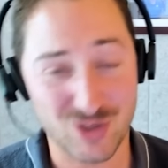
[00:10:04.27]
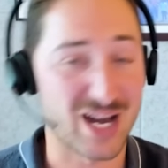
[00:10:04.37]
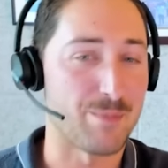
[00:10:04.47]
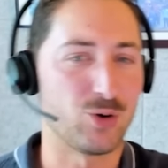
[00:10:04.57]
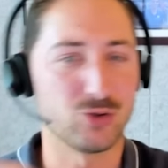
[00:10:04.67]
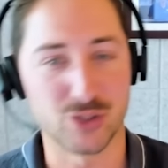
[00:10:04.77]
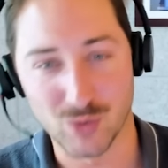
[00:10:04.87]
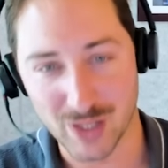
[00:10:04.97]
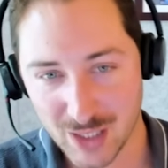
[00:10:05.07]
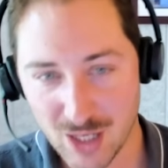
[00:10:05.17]
Can I pull
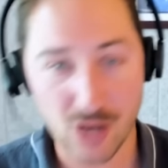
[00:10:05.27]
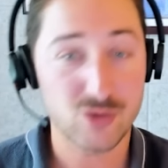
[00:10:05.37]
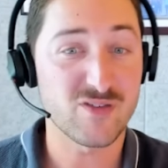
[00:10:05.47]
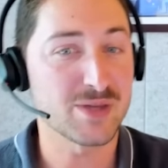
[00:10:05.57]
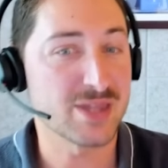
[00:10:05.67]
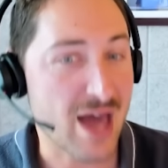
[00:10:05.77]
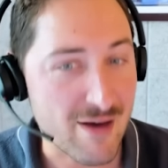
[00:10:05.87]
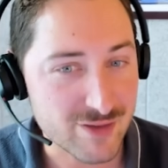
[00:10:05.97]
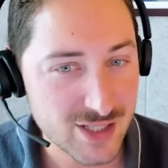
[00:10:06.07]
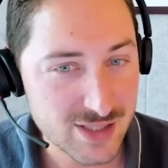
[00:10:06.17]
you in? Are you giving me the
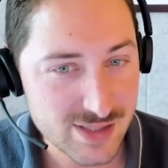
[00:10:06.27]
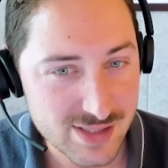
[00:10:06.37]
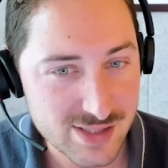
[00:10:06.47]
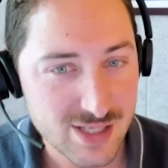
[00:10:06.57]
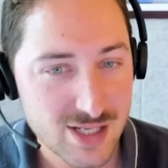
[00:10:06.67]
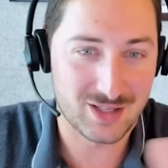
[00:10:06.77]
evidence?